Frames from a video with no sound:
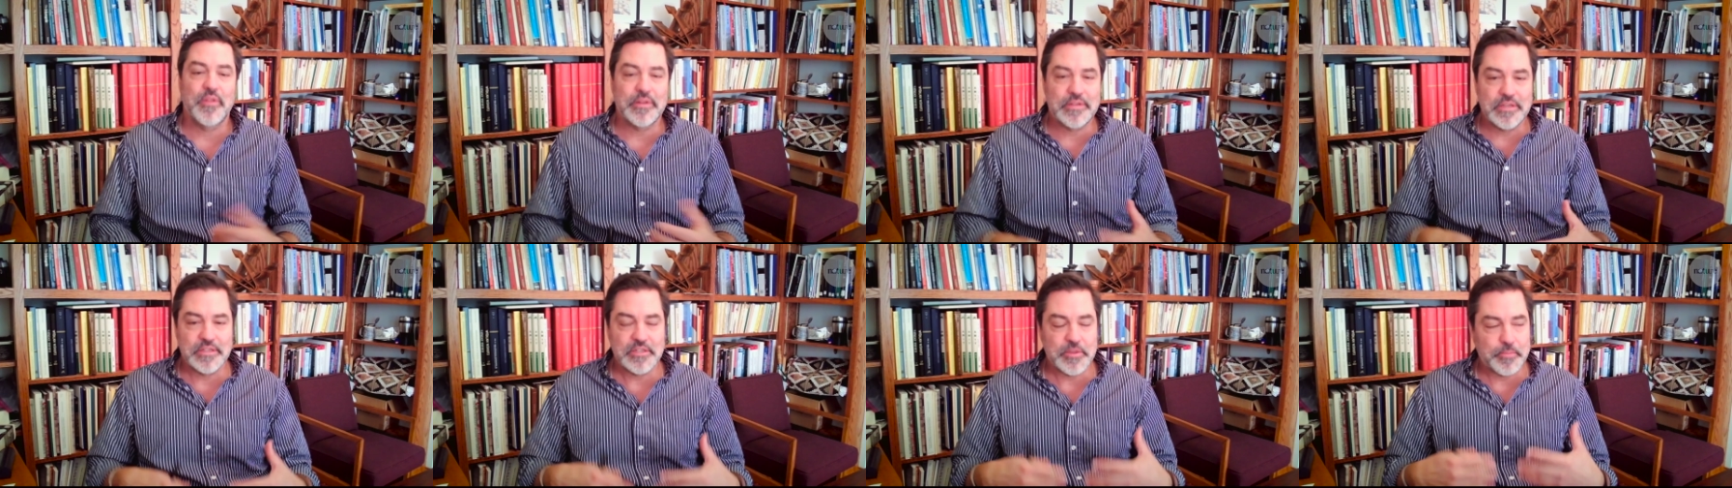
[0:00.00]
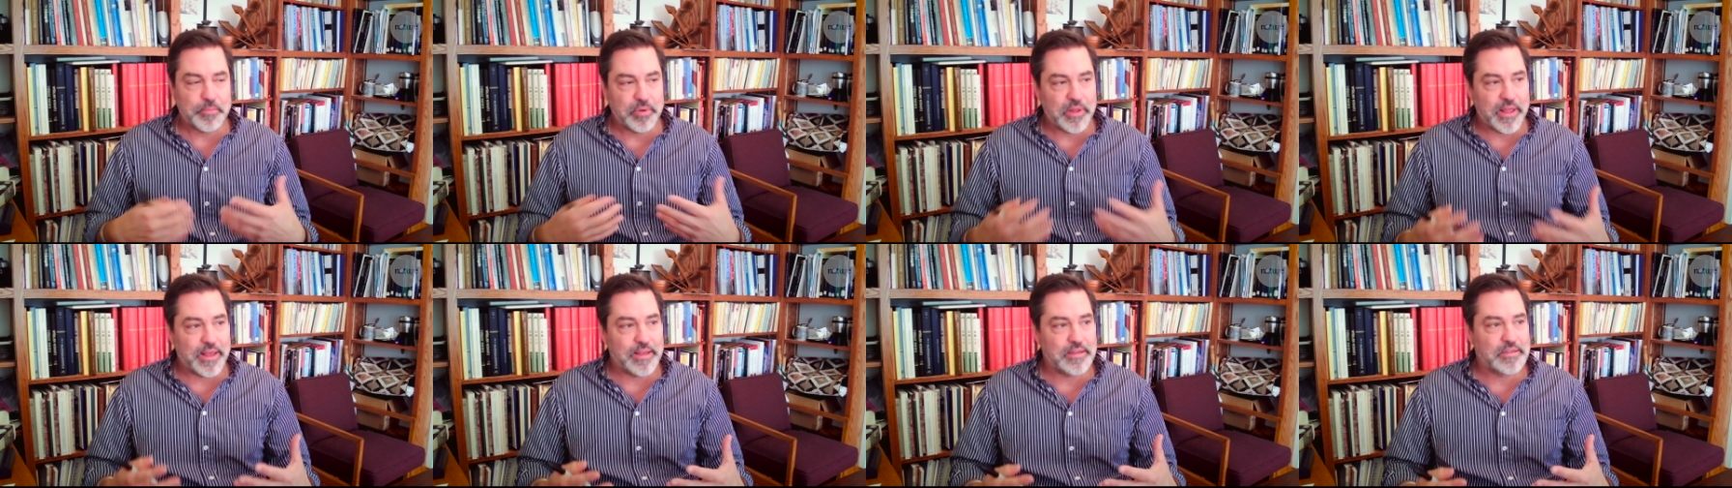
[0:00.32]
This is
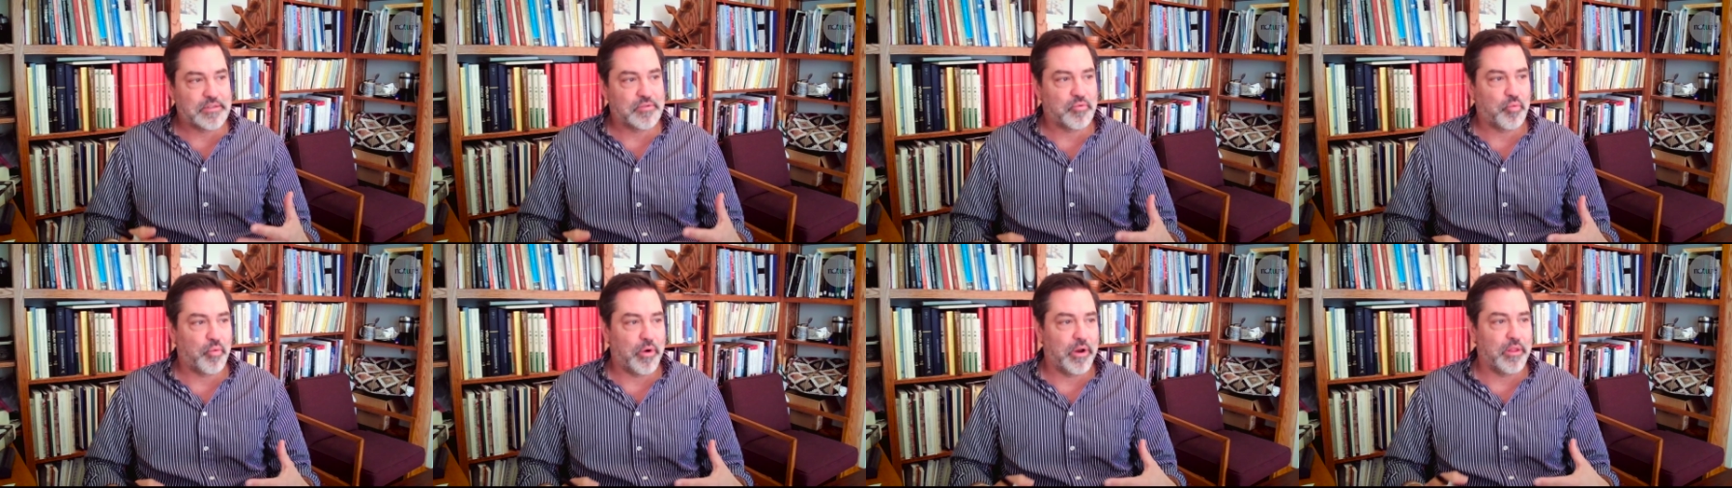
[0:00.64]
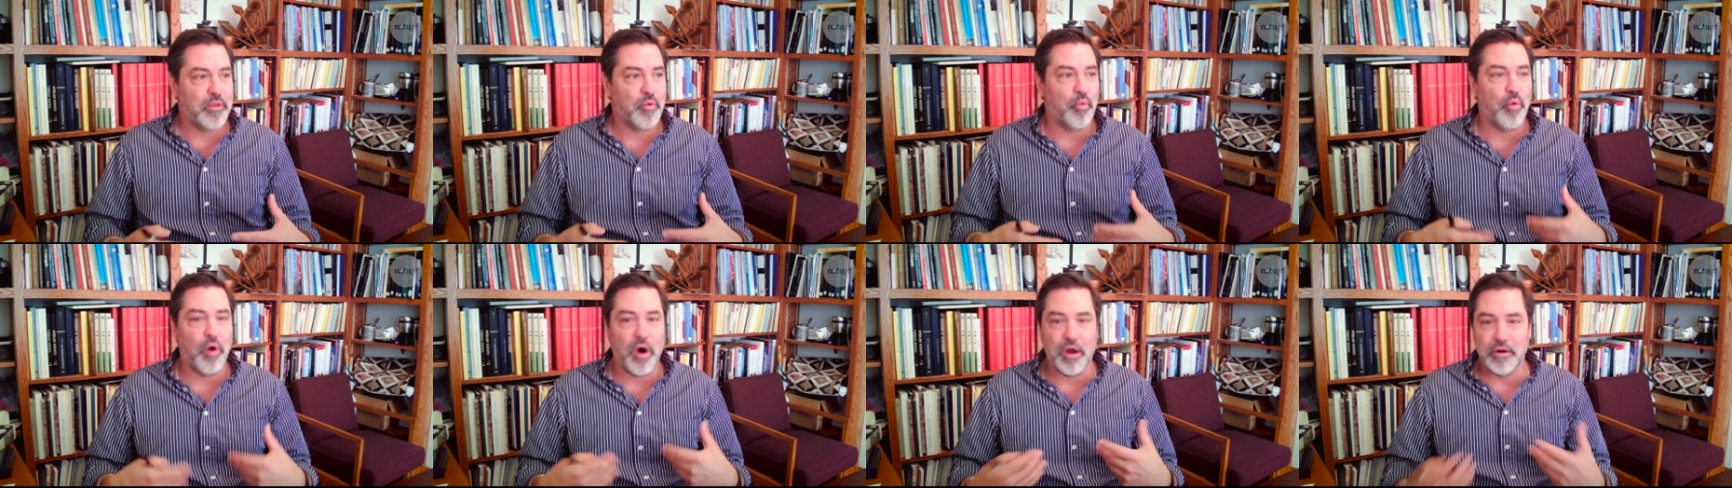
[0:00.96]
a place
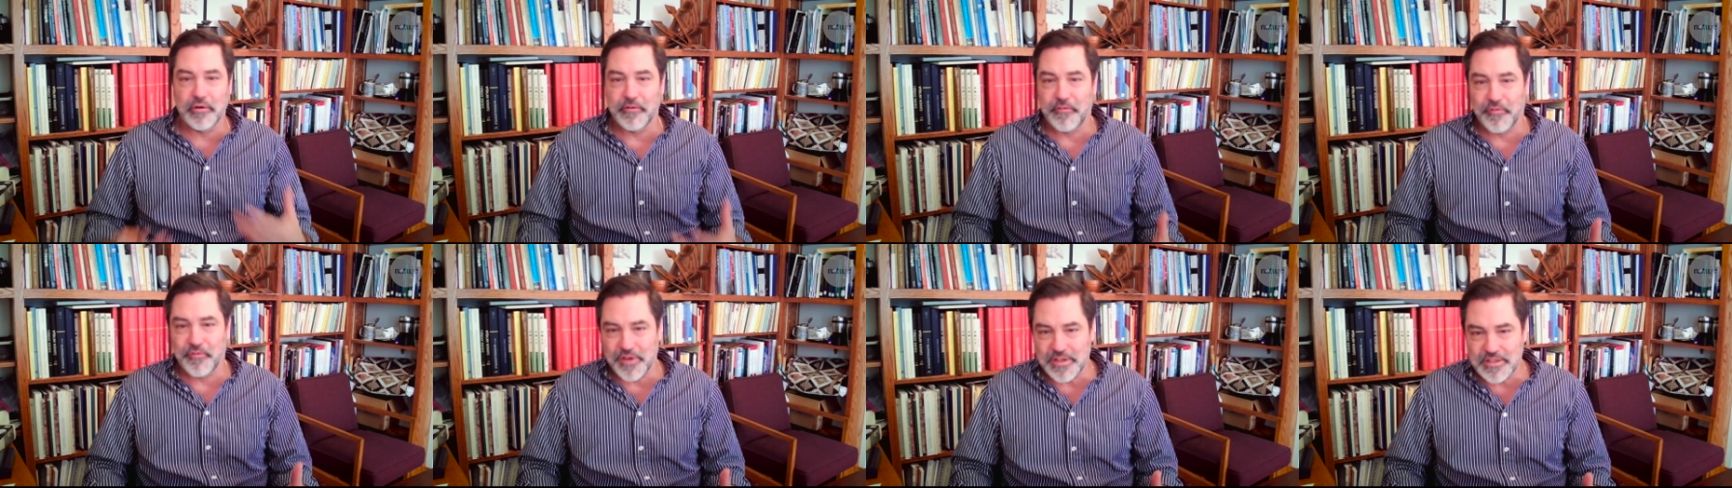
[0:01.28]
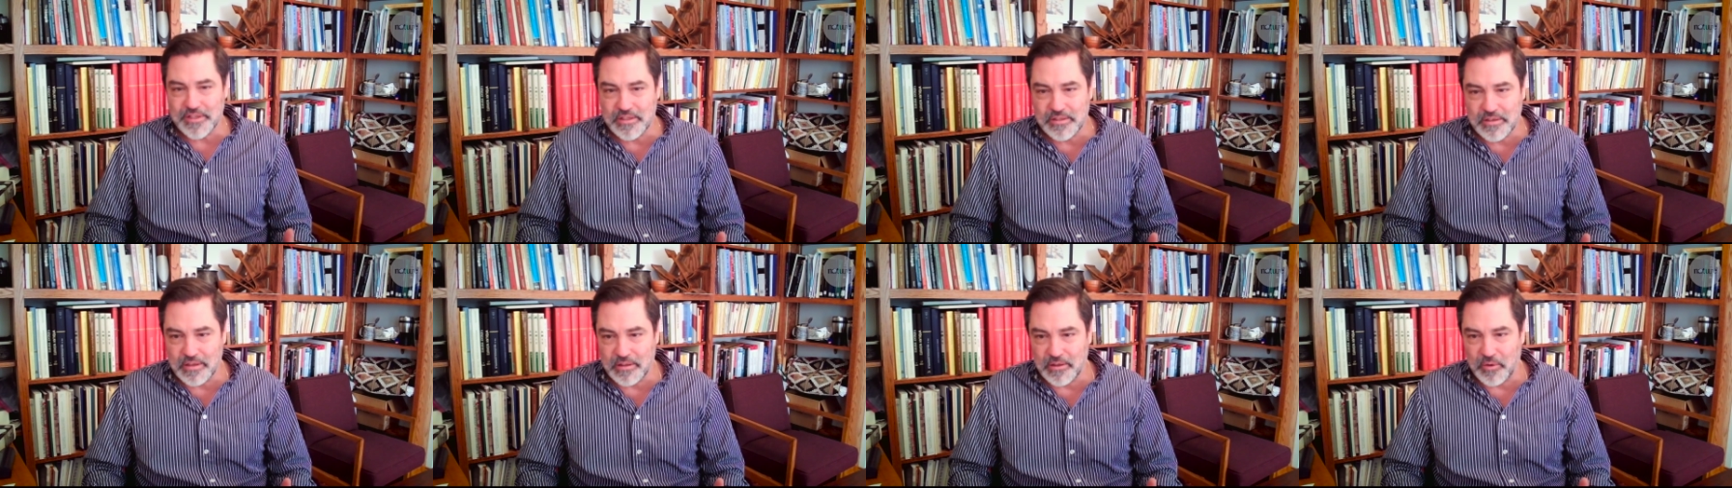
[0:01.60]
where the water
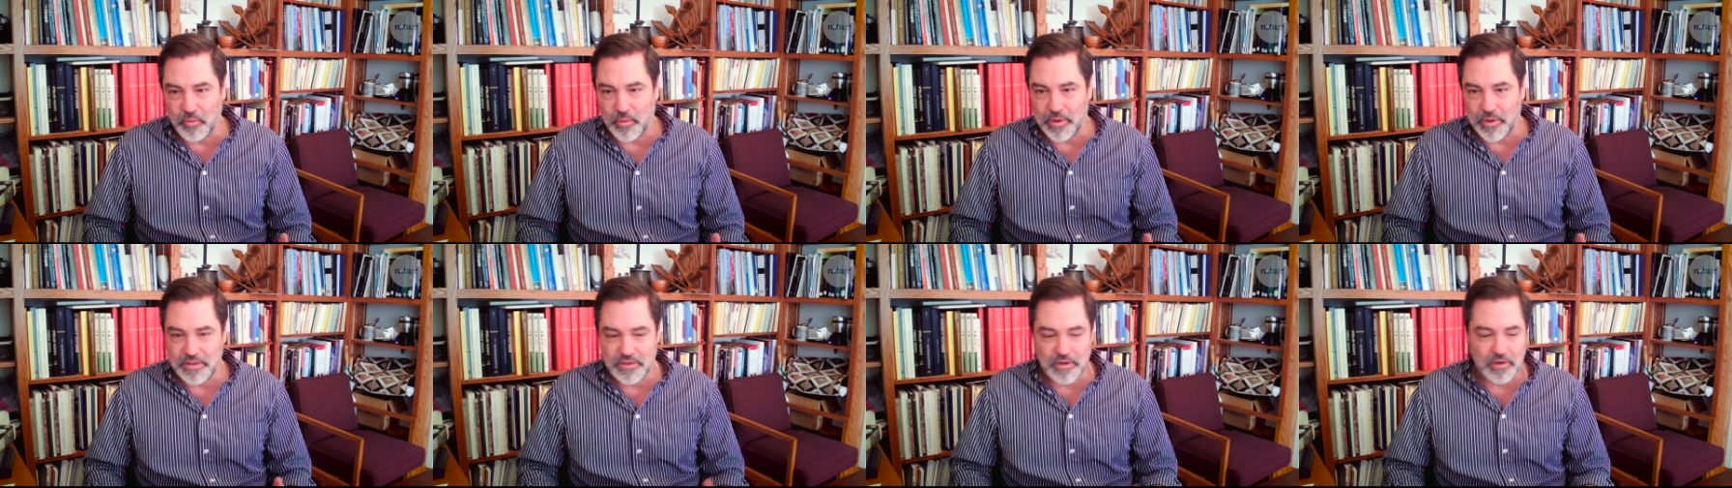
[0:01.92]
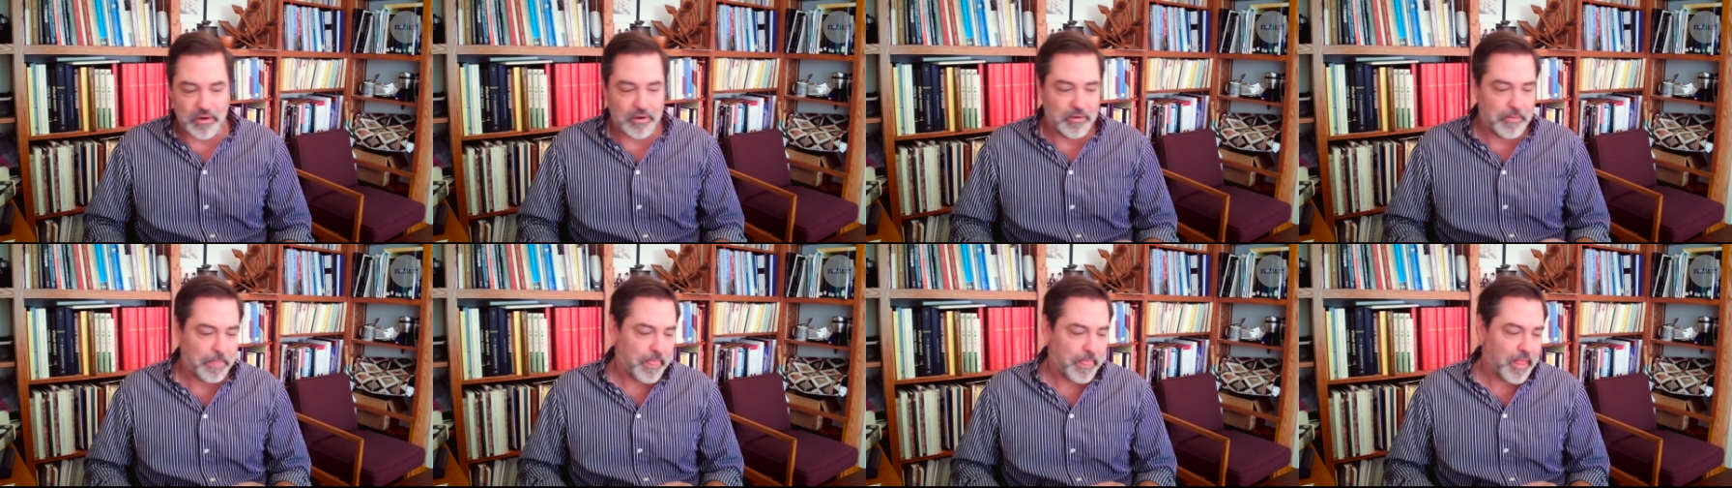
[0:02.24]
freezes in the
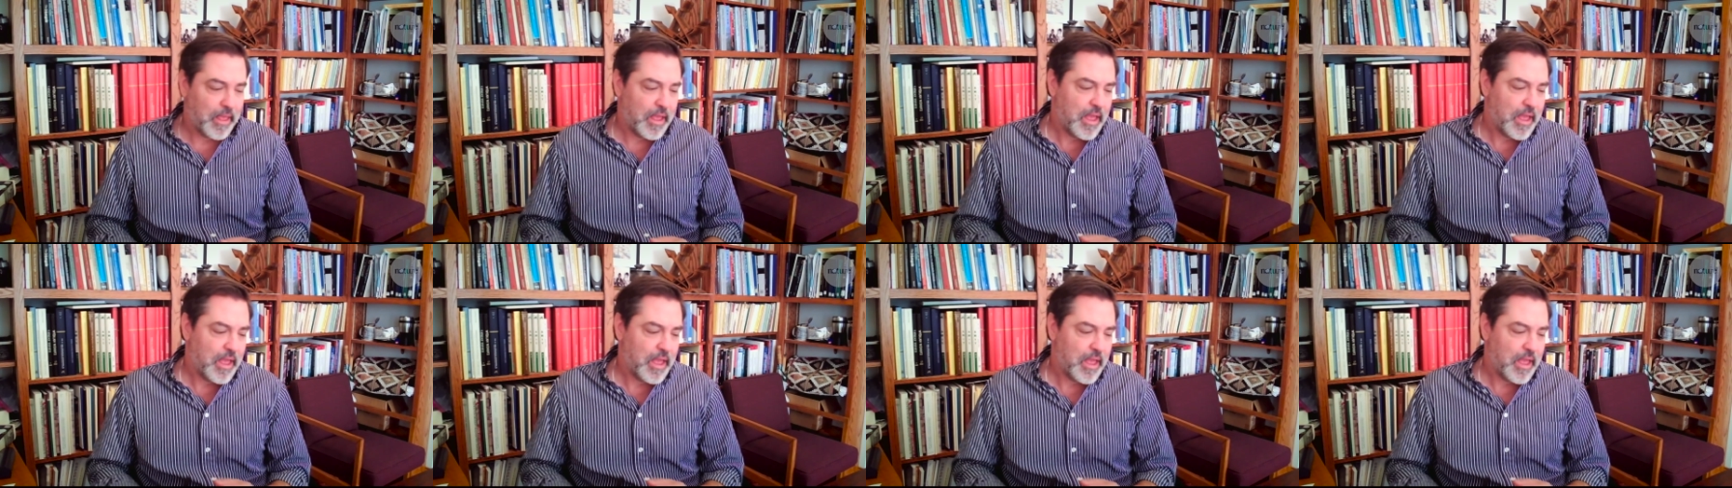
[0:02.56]
winter